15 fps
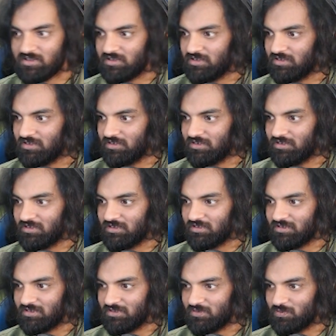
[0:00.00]

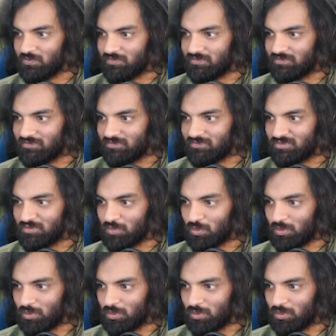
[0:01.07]
[no speech]